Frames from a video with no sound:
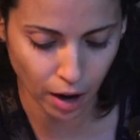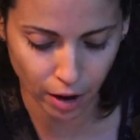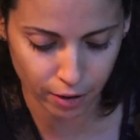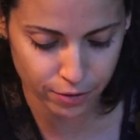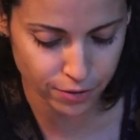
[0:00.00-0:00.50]

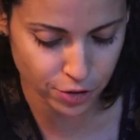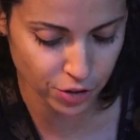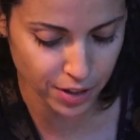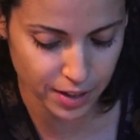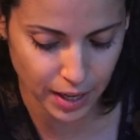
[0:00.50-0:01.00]
of
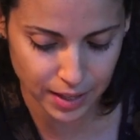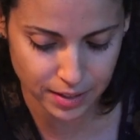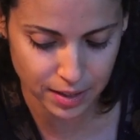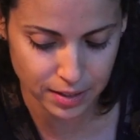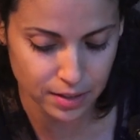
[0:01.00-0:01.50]
stranded
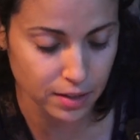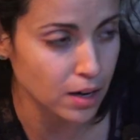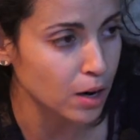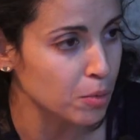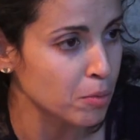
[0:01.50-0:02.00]
assets and
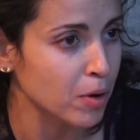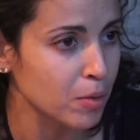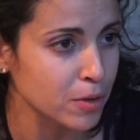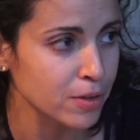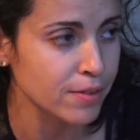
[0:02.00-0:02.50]
carbon
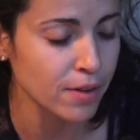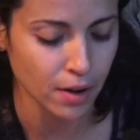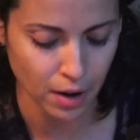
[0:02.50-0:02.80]
bubbles.